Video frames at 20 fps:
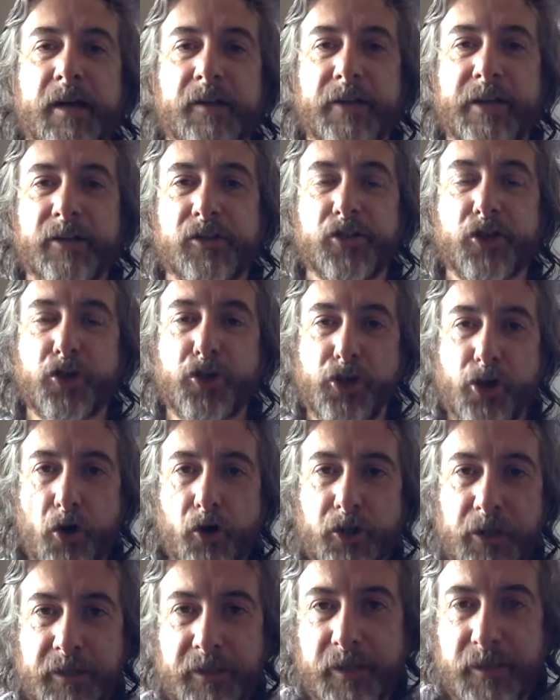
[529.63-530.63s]
It's the
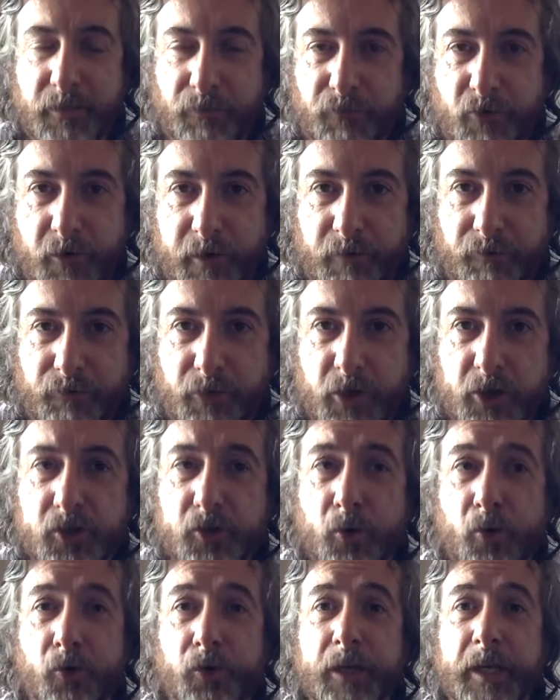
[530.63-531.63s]
shock you need to find first,
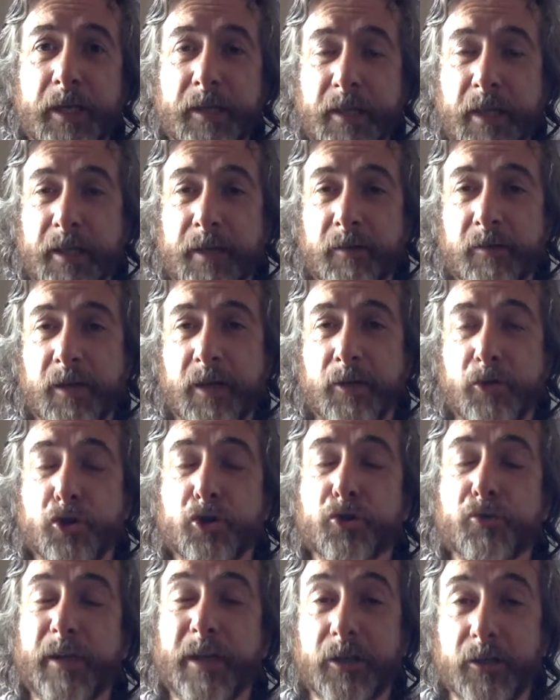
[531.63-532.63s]
or the
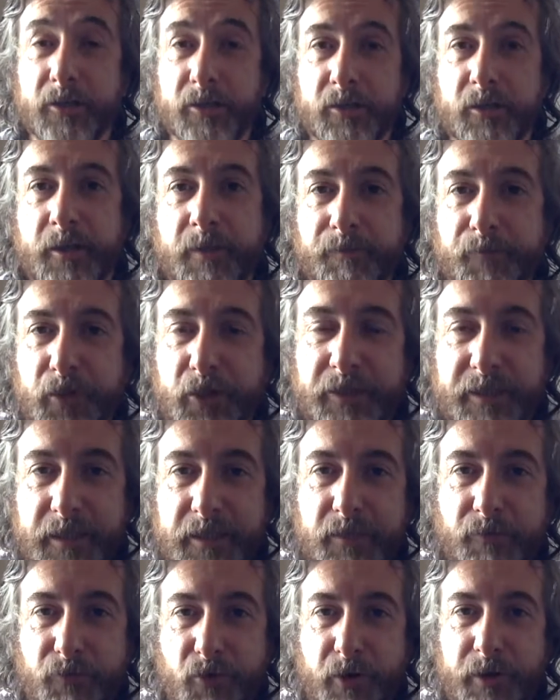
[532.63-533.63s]
triggers you need
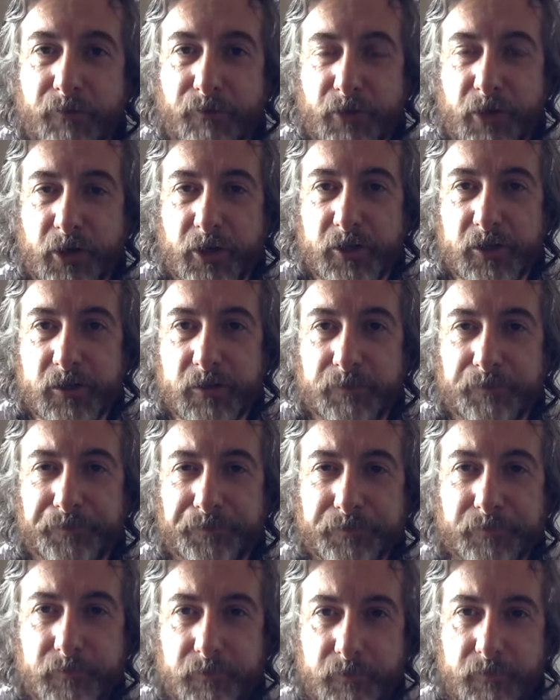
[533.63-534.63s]
to find first.
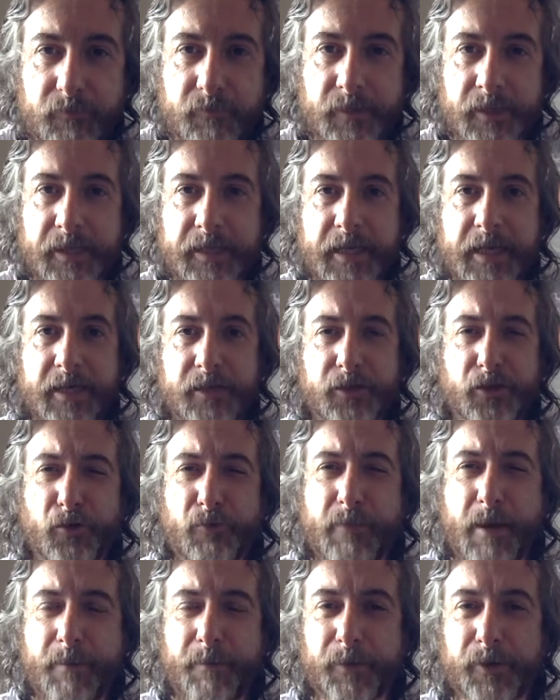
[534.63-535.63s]
So
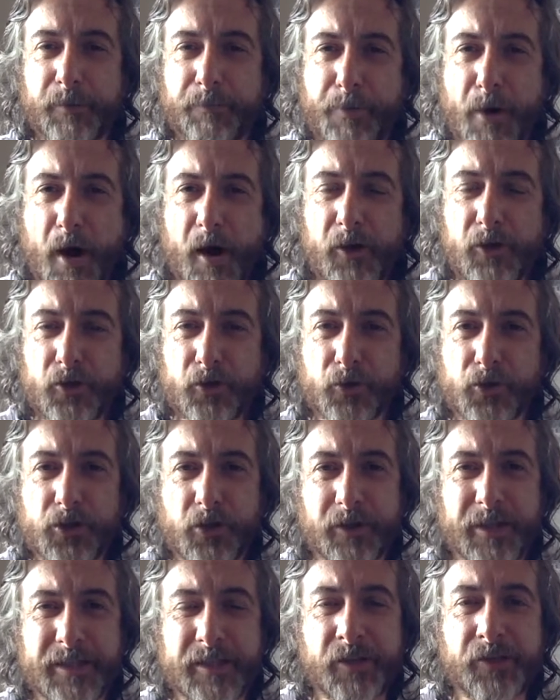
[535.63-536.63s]
remember, the biological
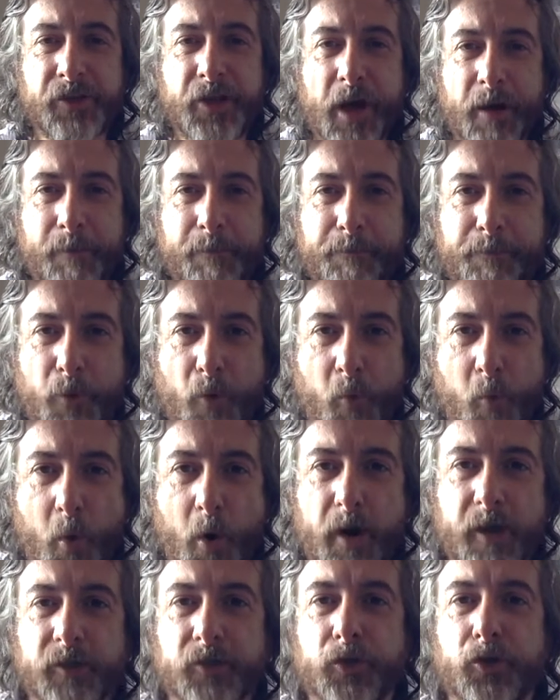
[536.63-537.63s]
shock is the number
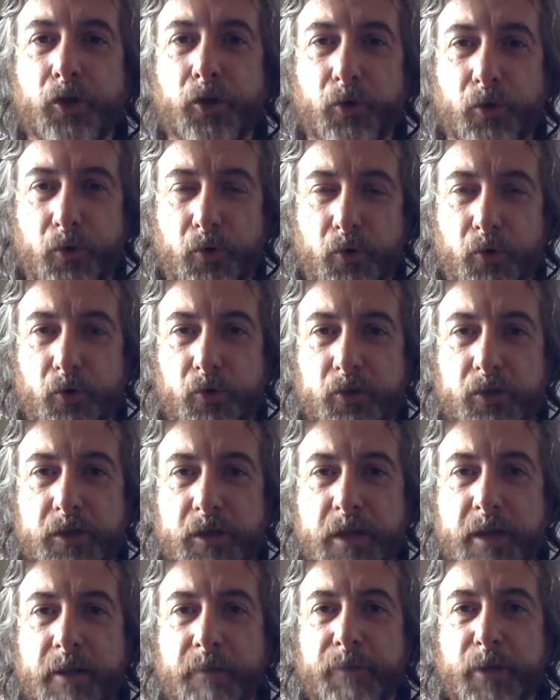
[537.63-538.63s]
one cause
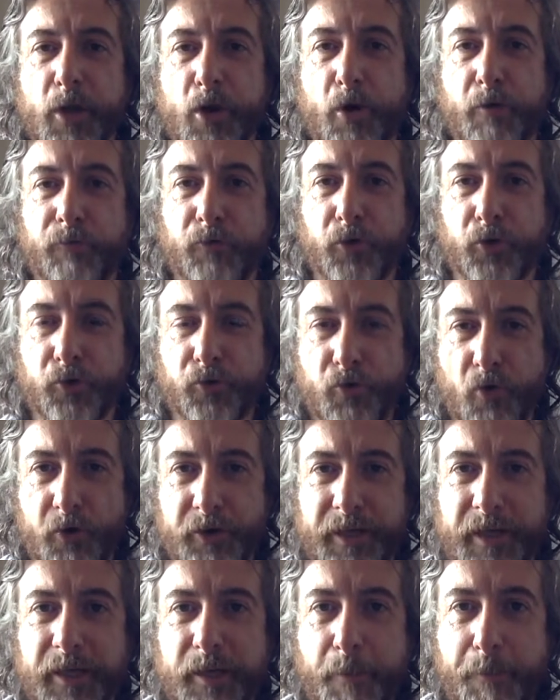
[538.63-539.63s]
of
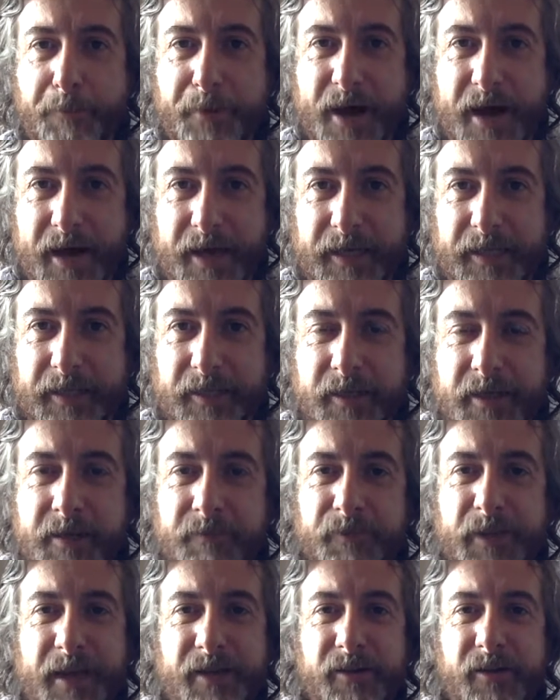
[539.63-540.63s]
chronic pain,
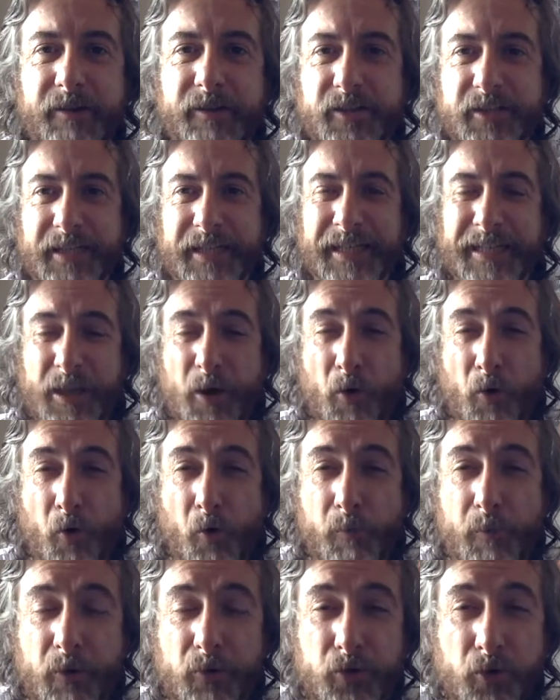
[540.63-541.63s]
and I see it in
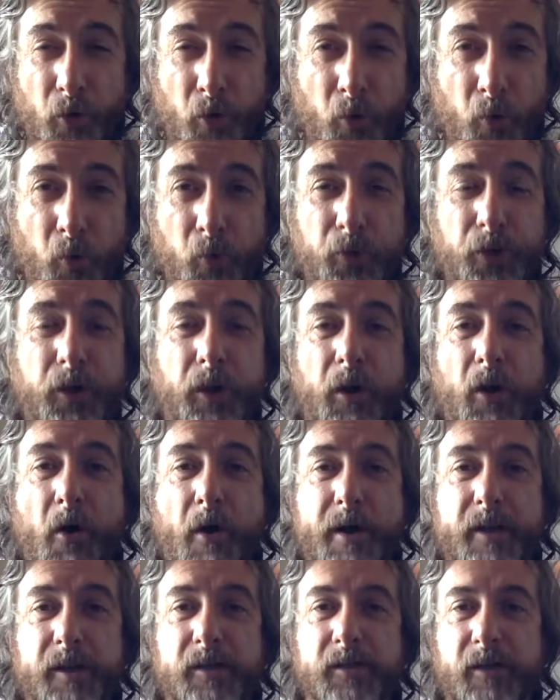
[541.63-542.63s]
almost all the
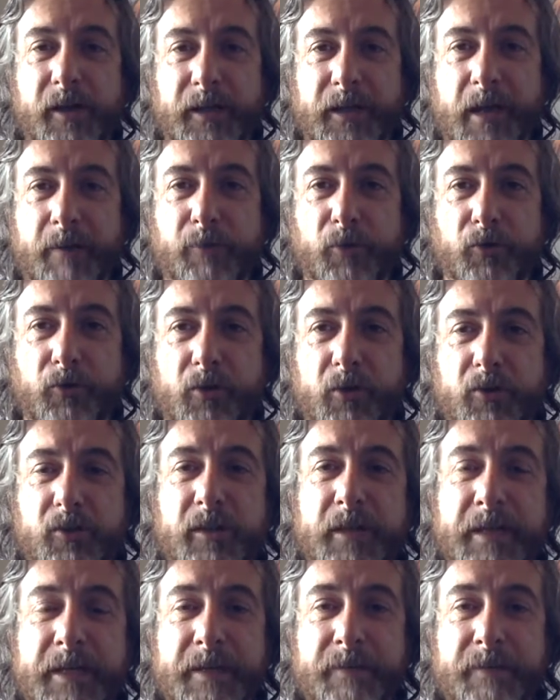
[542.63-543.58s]
clients that I come across.